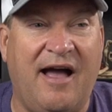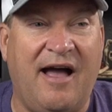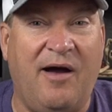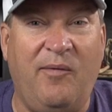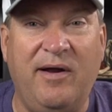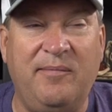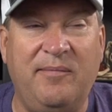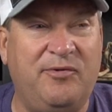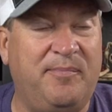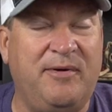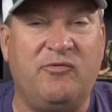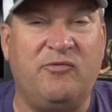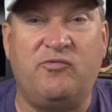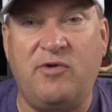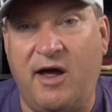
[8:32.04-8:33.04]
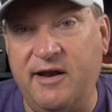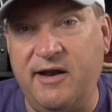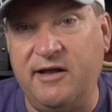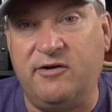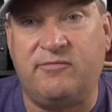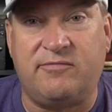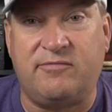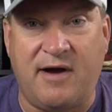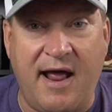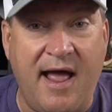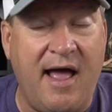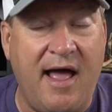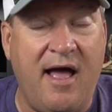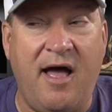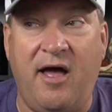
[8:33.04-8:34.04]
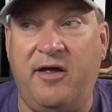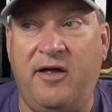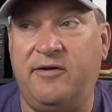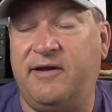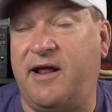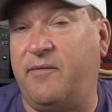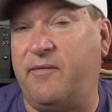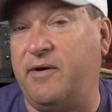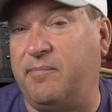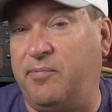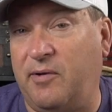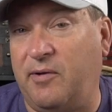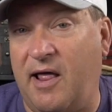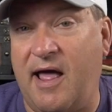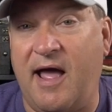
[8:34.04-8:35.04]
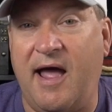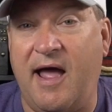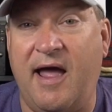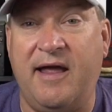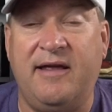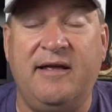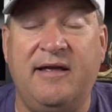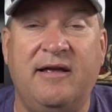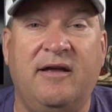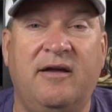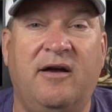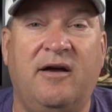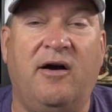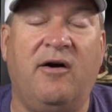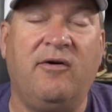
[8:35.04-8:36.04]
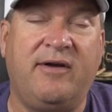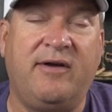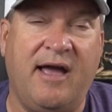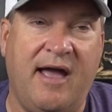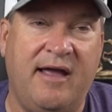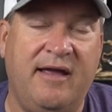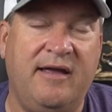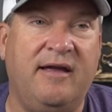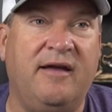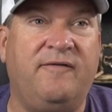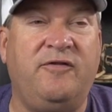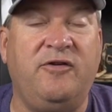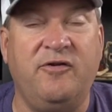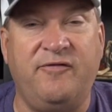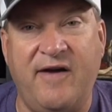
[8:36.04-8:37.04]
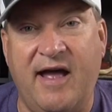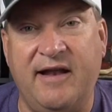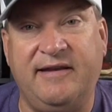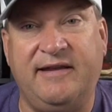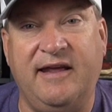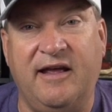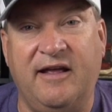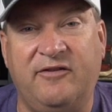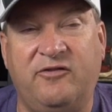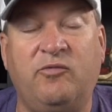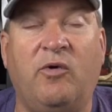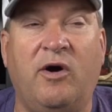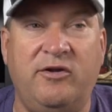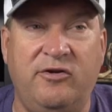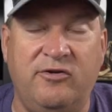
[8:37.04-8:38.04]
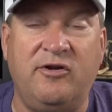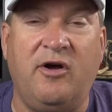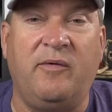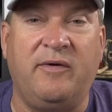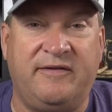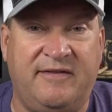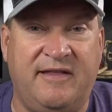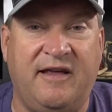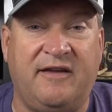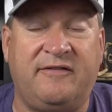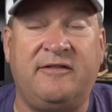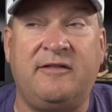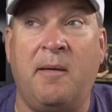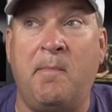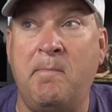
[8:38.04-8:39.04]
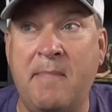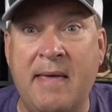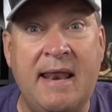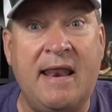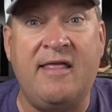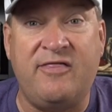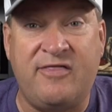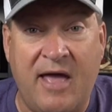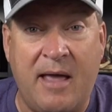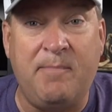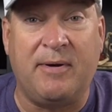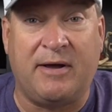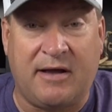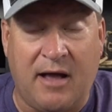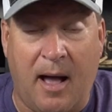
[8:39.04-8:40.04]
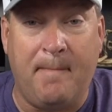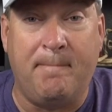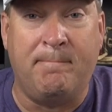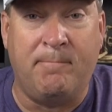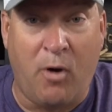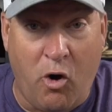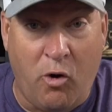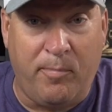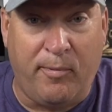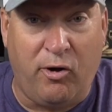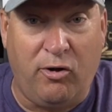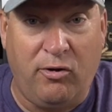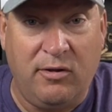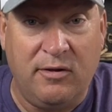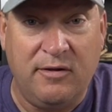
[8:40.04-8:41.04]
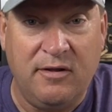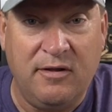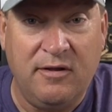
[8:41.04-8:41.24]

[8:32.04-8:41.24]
I want them to be running around and I want to play. Okay, if you've had kids, what you know is this: the minute they become mobile,